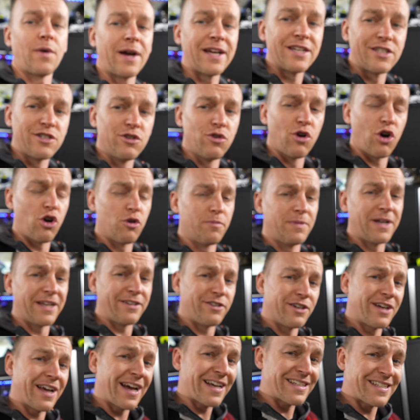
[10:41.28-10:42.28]
I do hope that
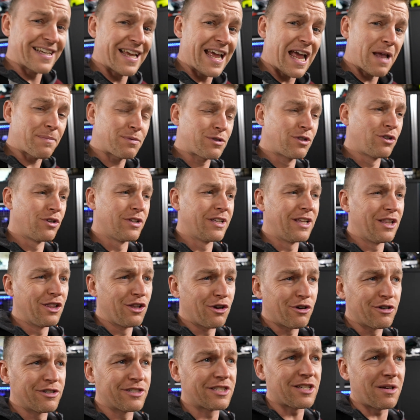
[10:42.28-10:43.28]
you guys absolutely
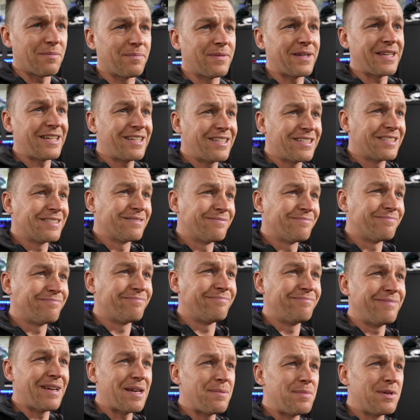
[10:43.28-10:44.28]
learned something.
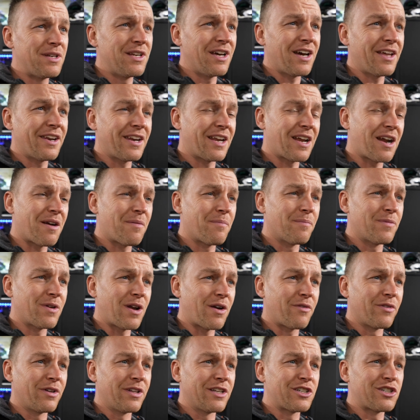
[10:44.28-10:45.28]
Maybe not, I'm
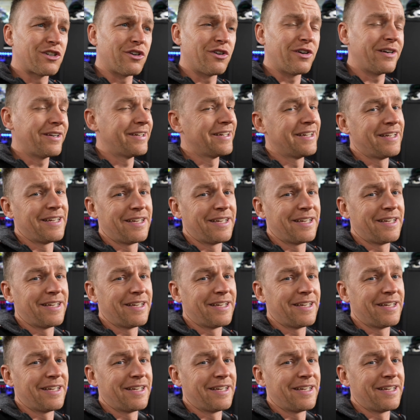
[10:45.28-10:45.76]
not really sure.